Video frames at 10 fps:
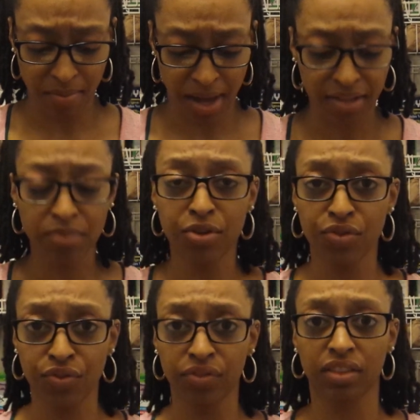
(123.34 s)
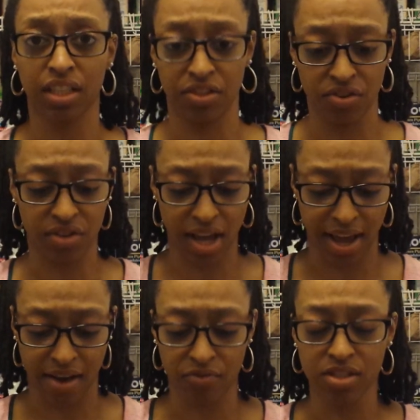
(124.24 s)
about the moves that you're going to
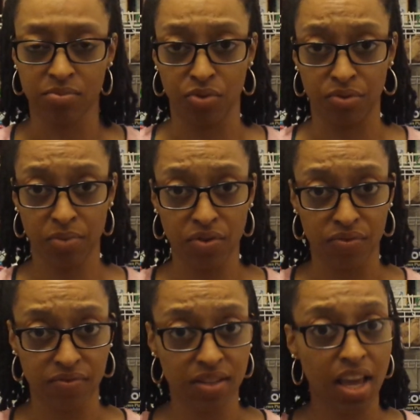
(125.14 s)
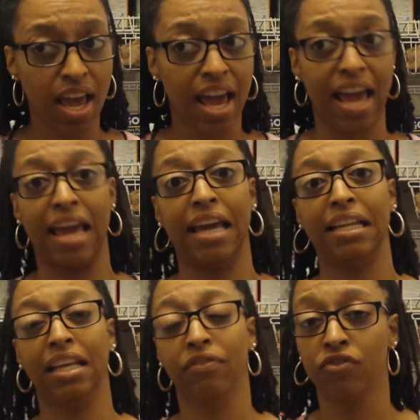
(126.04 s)
have with Smooth Moves.
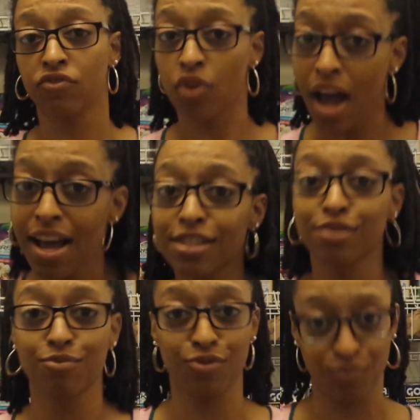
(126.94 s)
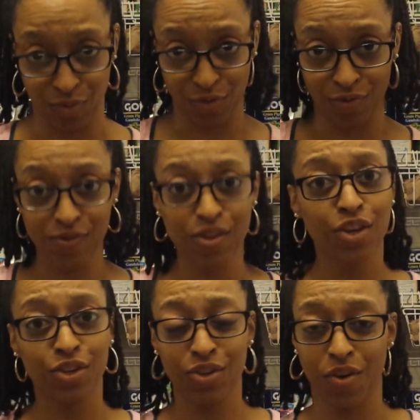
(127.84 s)
And if you've tried Smooth Moves,
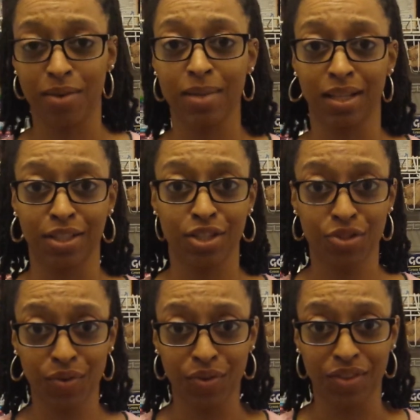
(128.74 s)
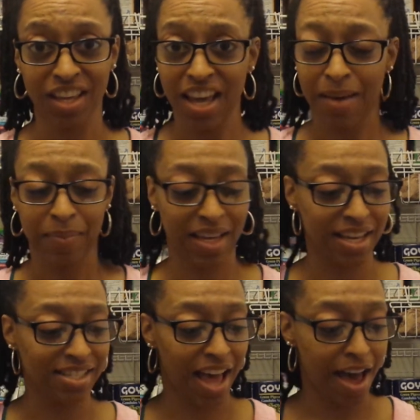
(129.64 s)
you know I'm telling the truth.
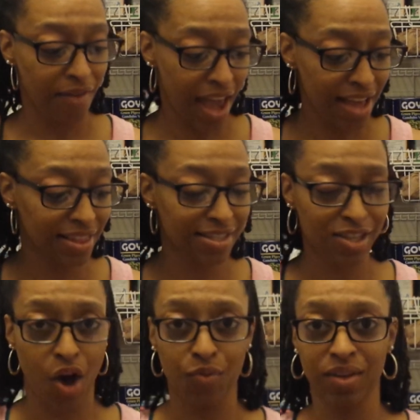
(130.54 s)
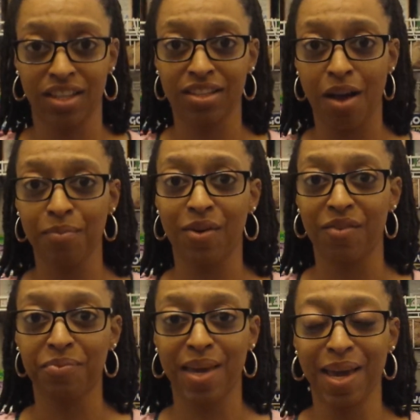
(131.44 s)
Because I've had this talk with a number
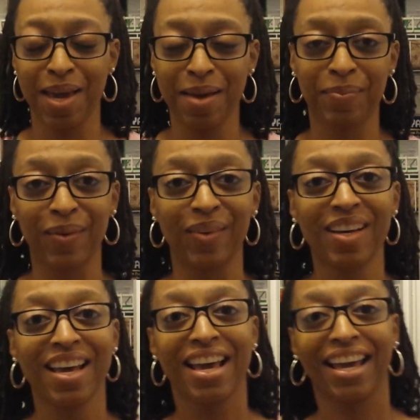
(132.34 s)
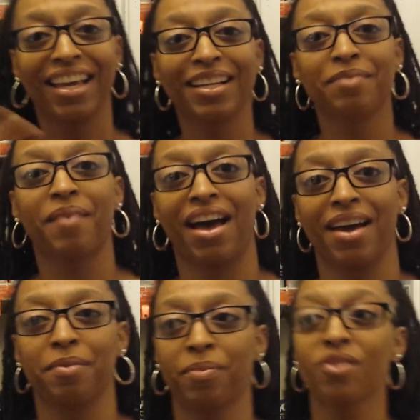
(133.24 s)
of people in
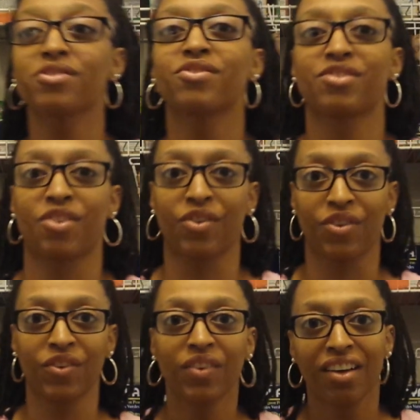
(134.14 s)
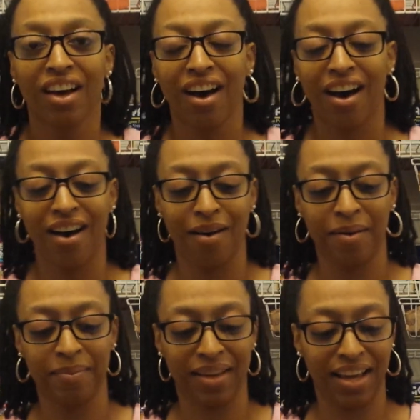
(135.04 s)
my personal circle.
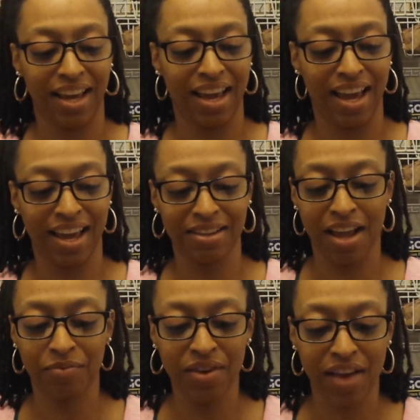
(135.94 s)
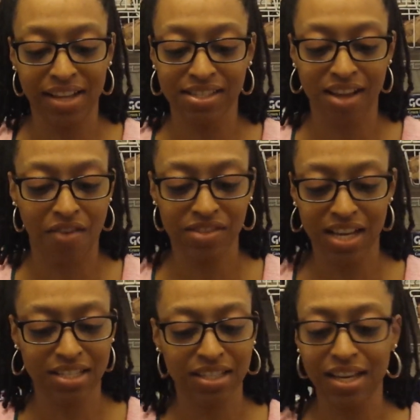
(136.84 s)
And we've had this
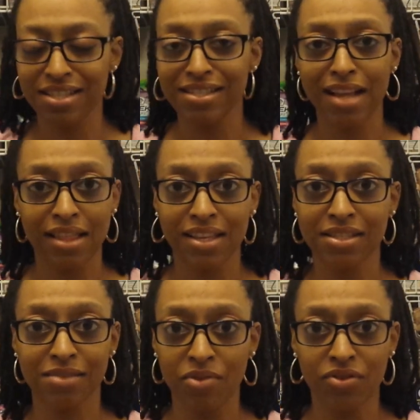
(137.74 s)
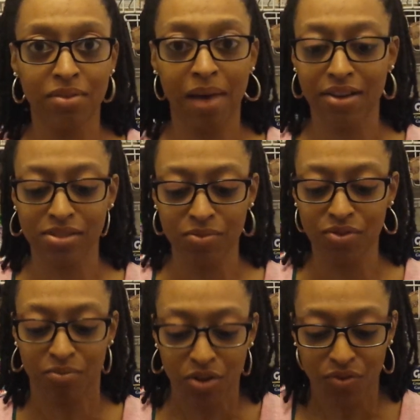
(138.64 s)
conversation. There's nothing smooth about
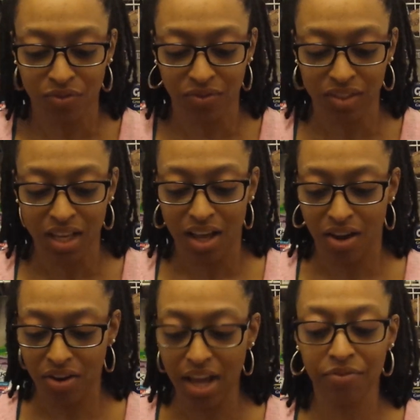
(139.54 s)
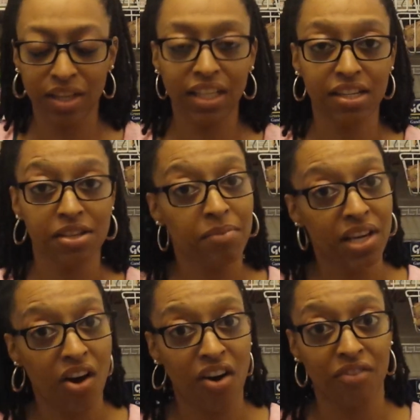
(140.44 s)
Smooth Moves. Okay, really it should be
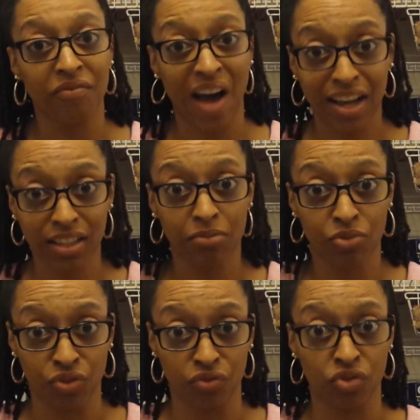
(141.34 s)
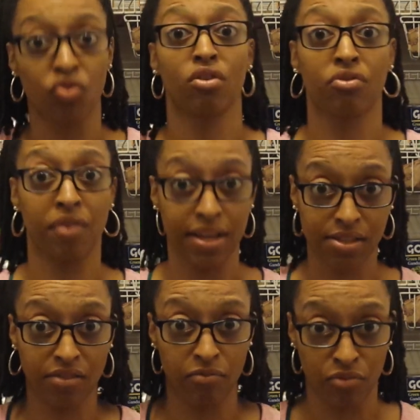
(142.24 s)
called violent moves or
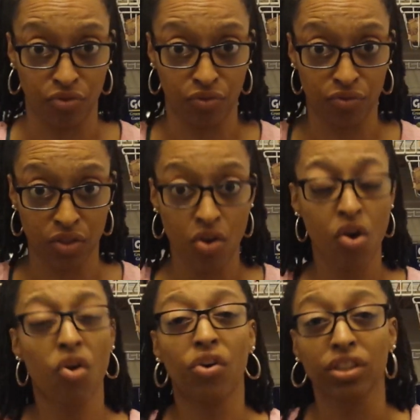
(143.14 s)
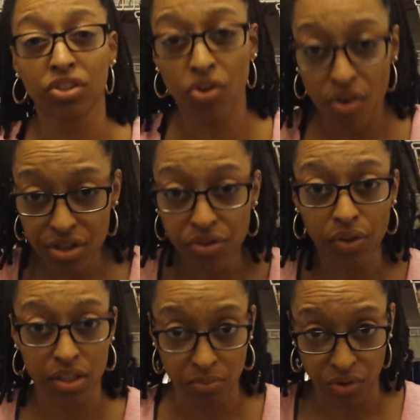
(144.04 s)
aggressive moves or
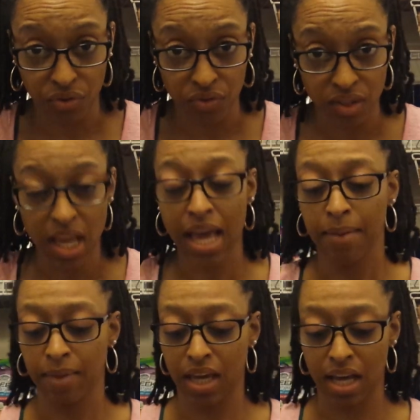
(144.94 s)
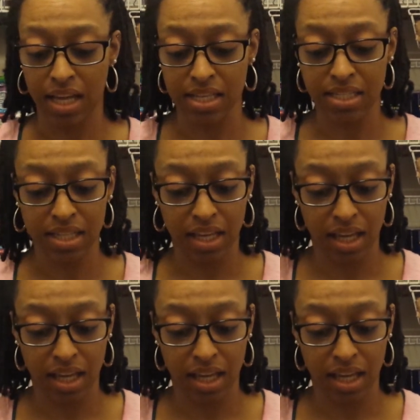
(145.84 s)
torturous moves, because